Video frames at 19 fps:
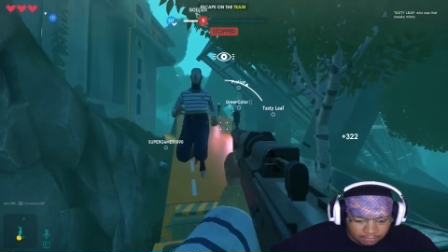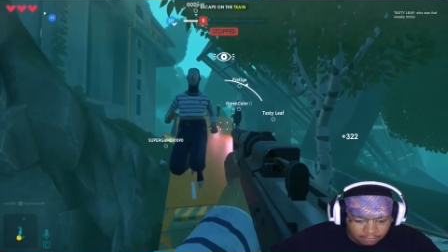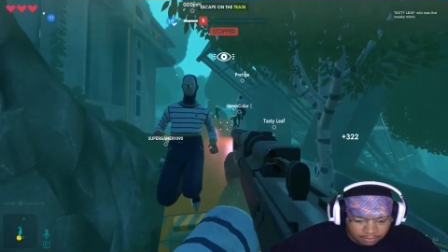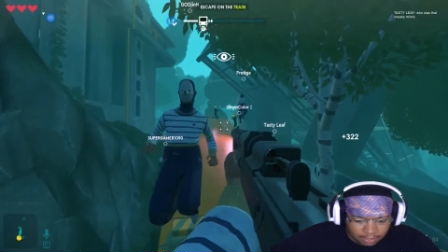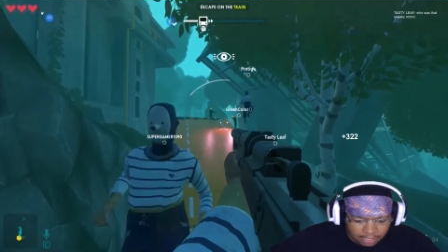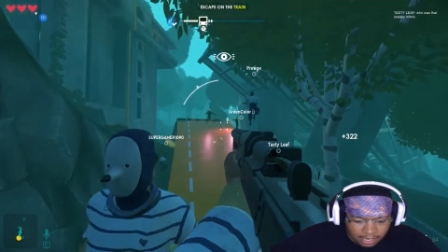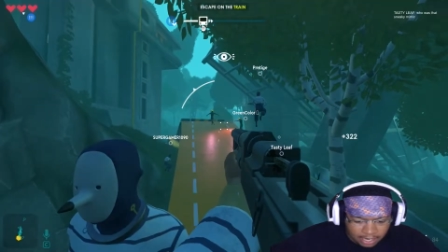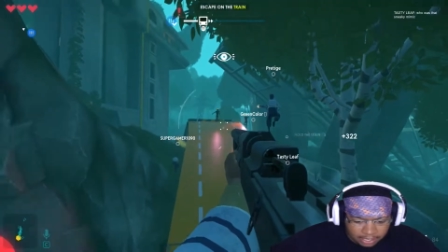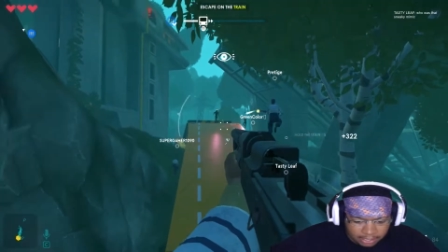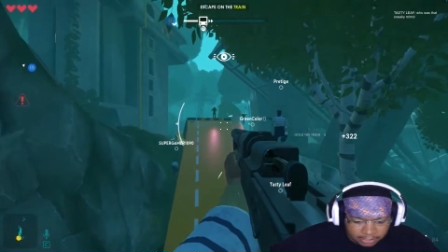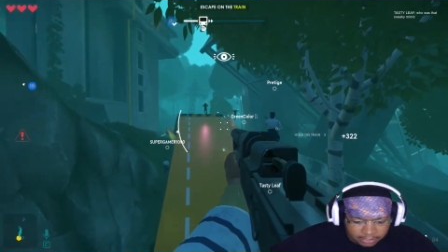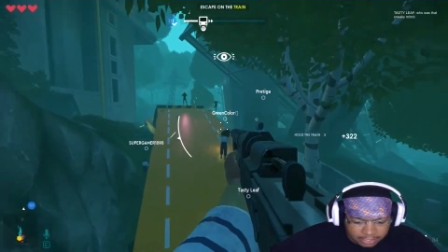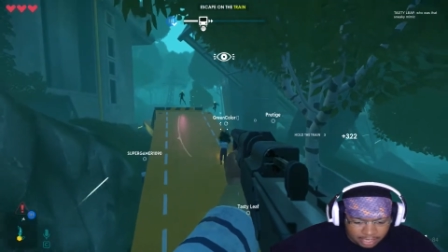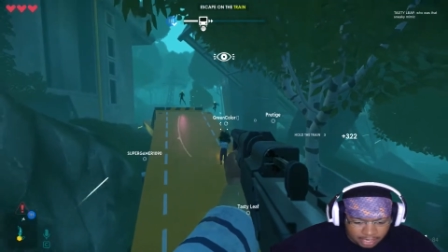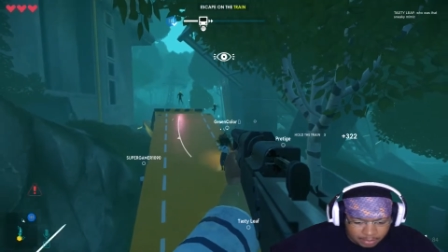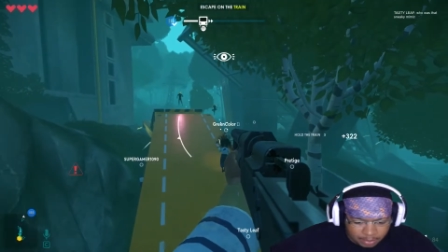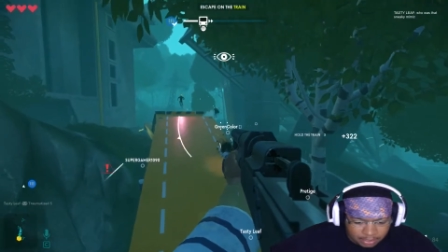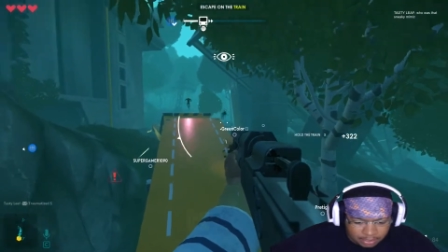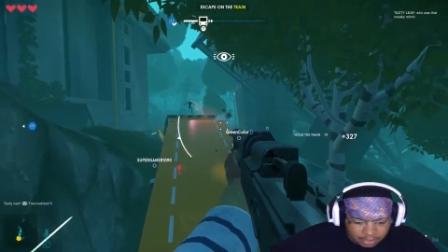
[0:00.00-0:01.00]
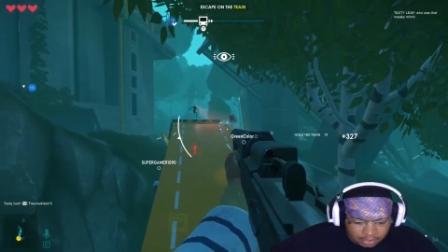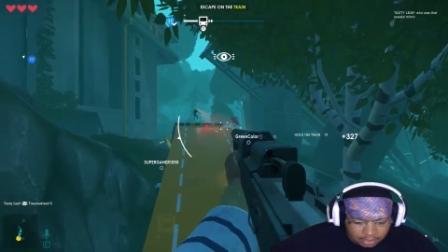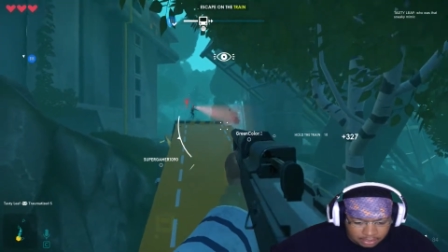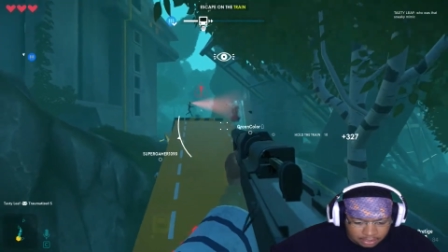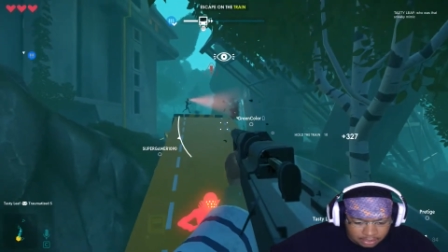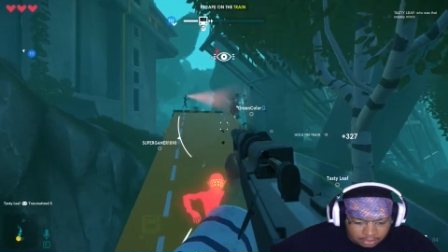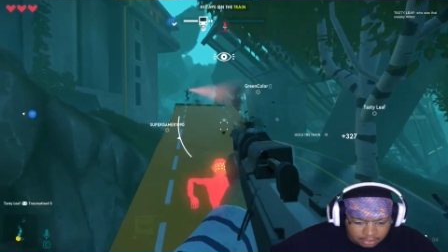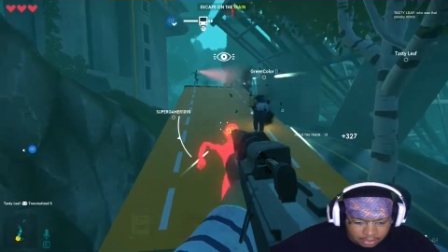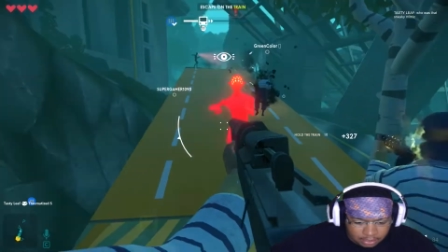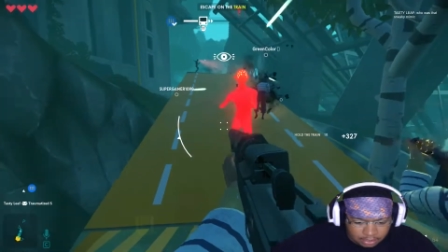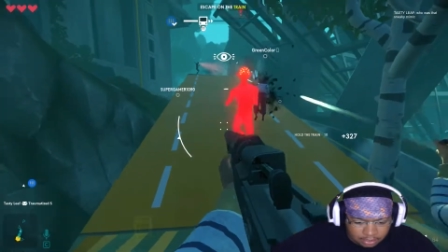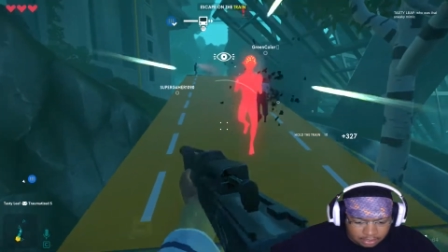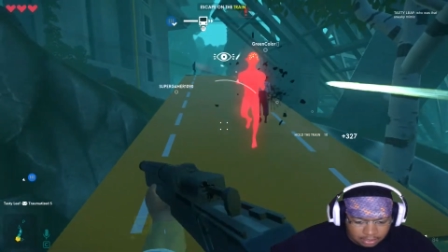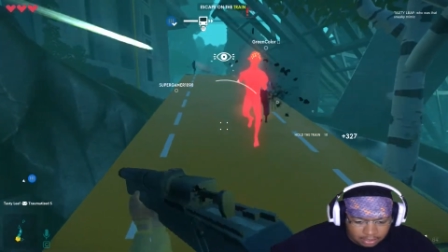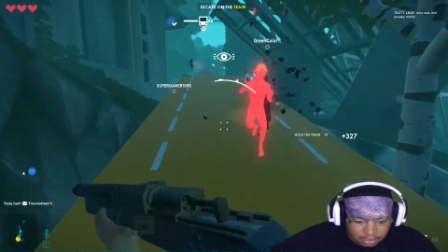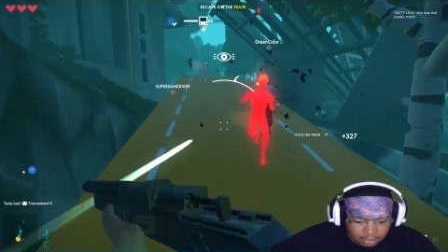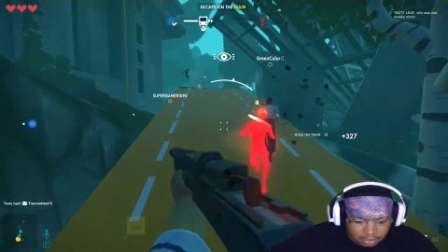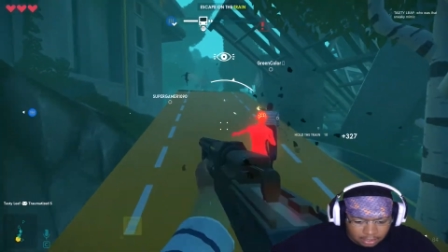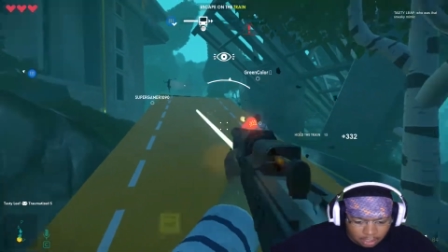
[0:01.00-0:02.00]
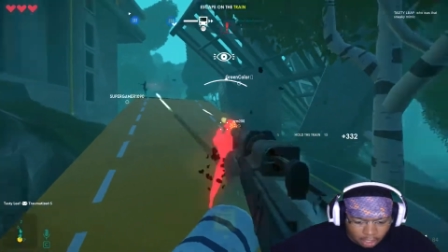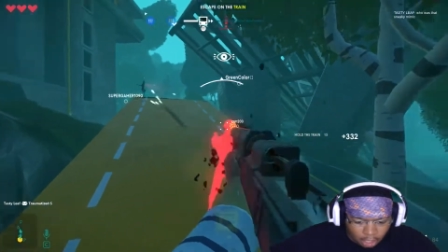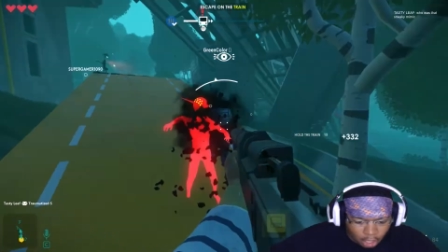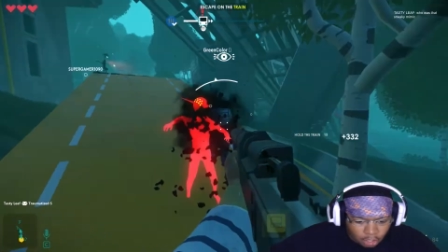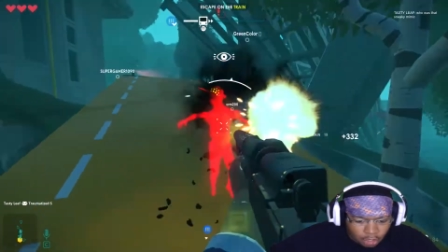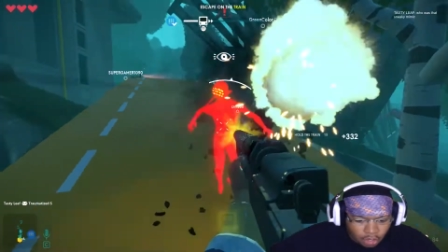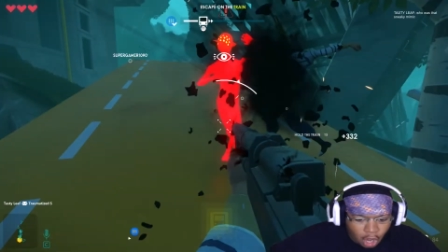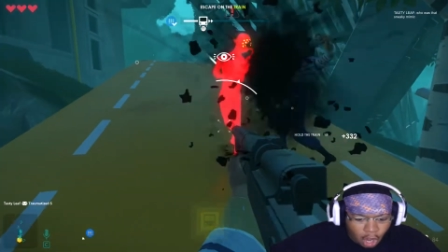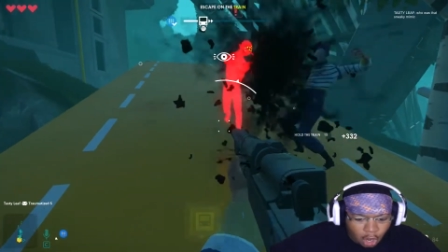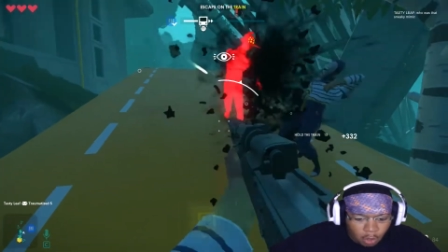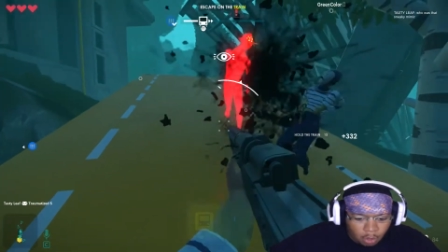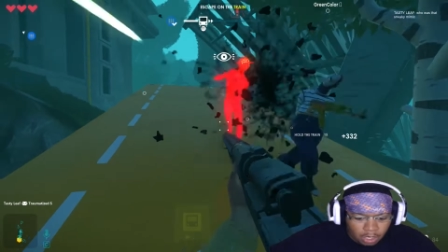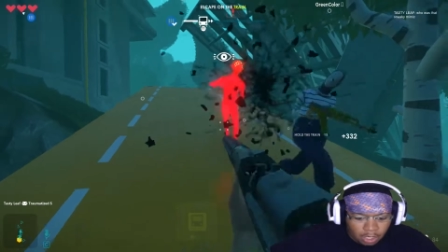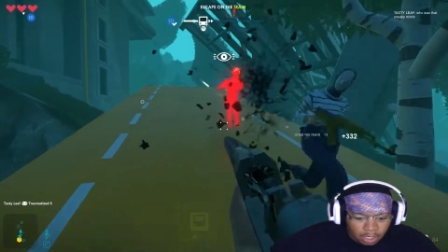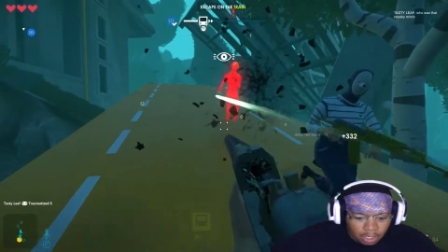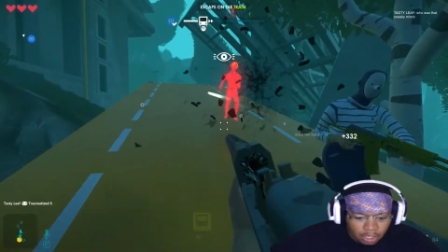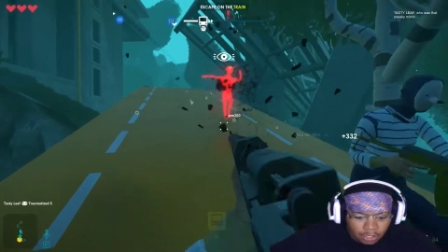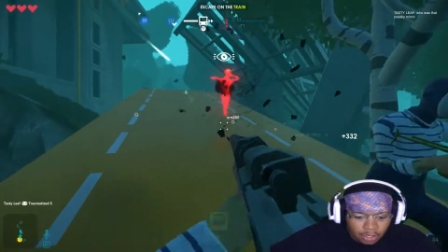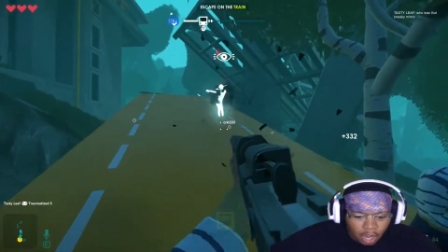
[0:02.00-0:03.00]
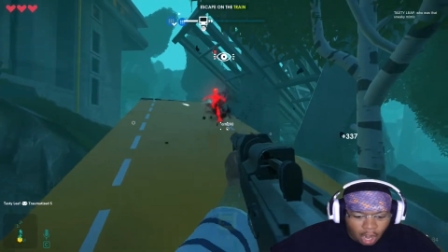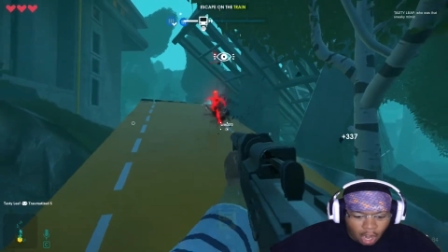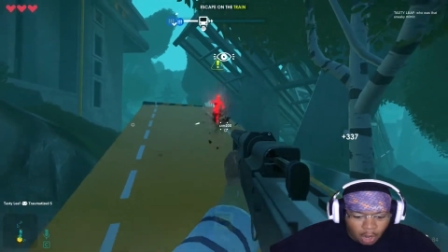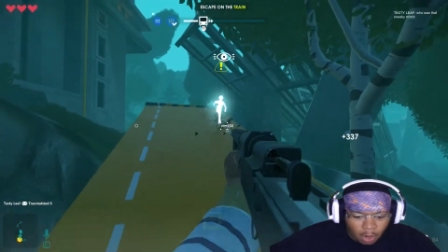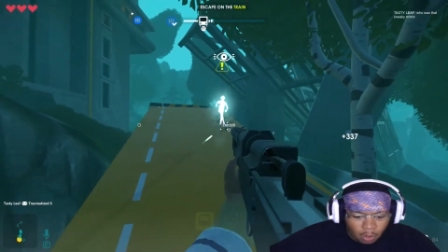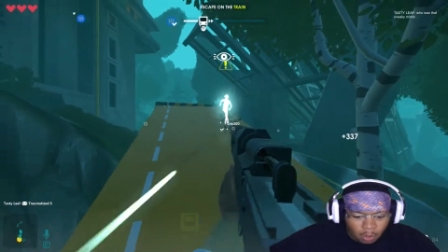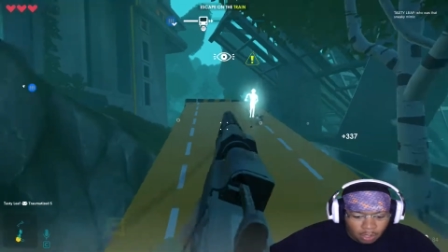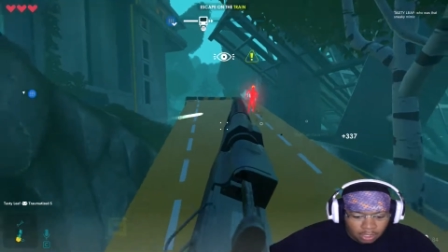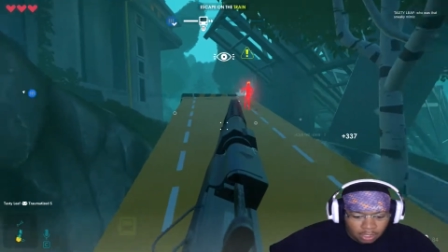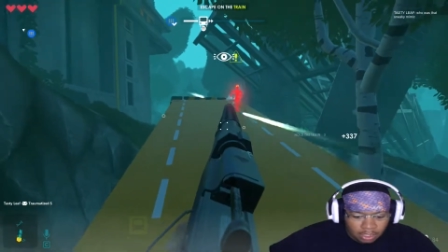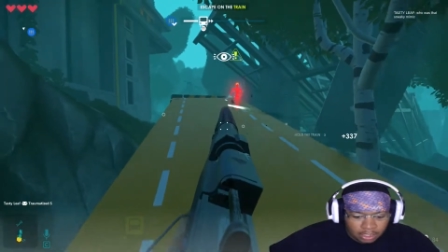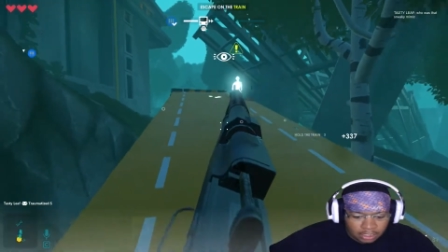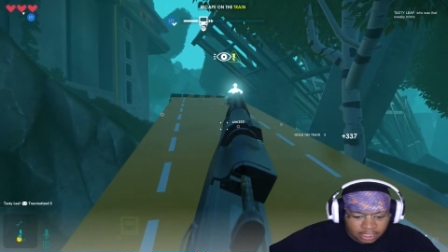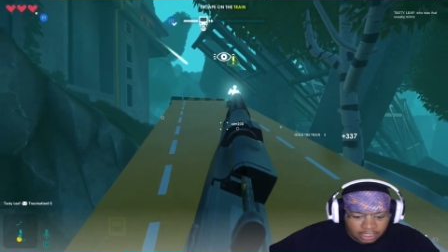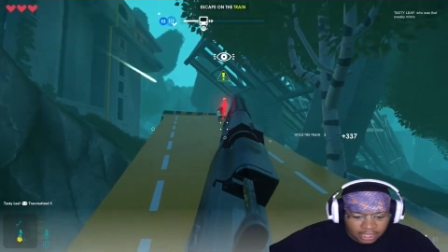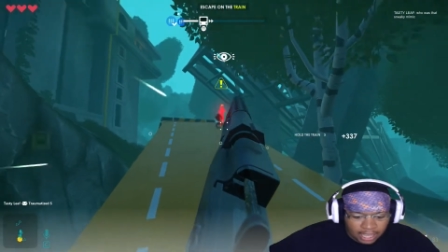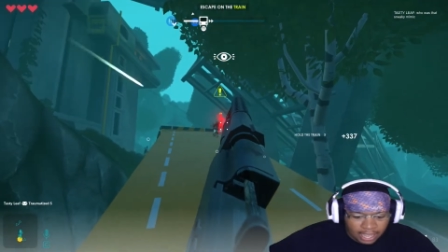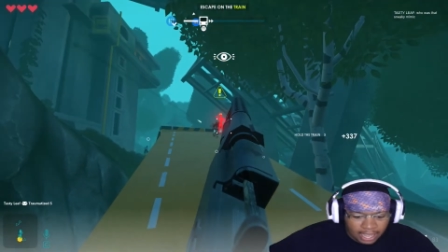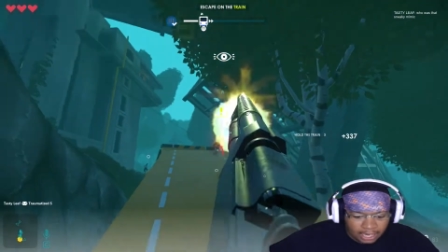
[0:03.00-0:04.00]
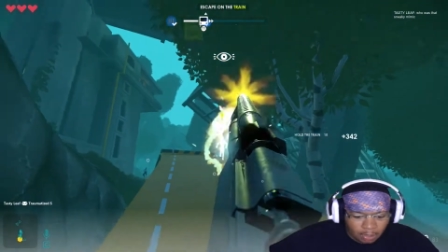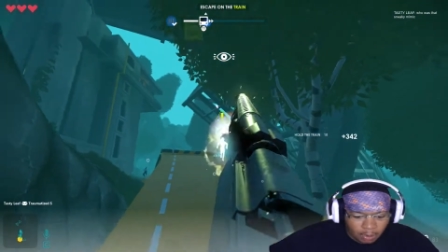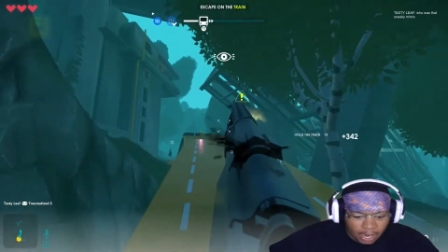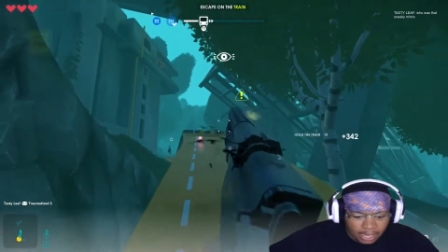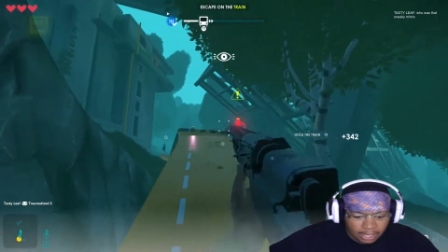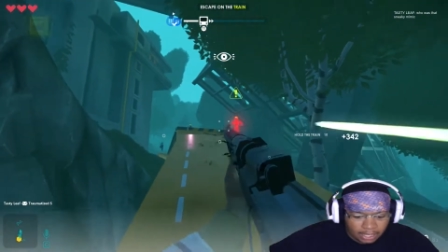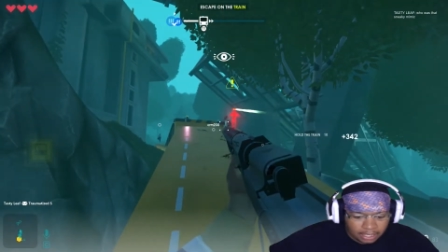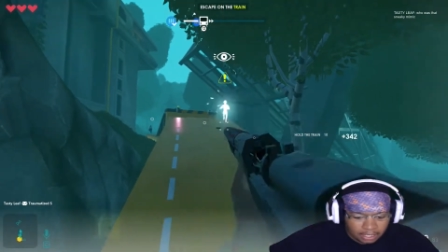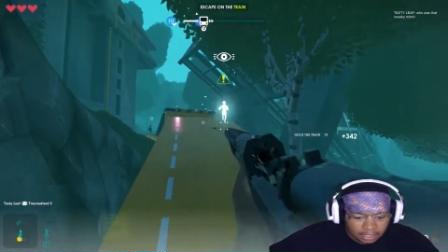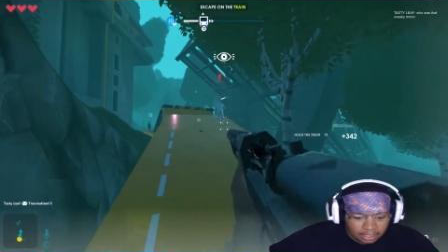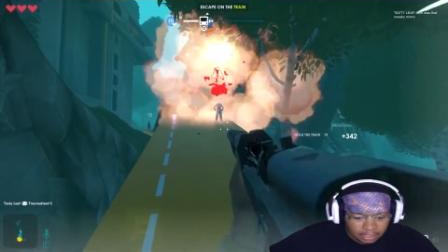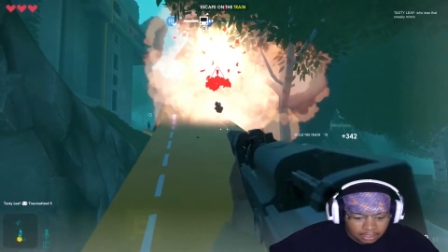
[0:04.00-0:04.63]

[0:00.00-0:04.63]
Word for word: Fuck out of here, zombies. No! No! Get the hell away!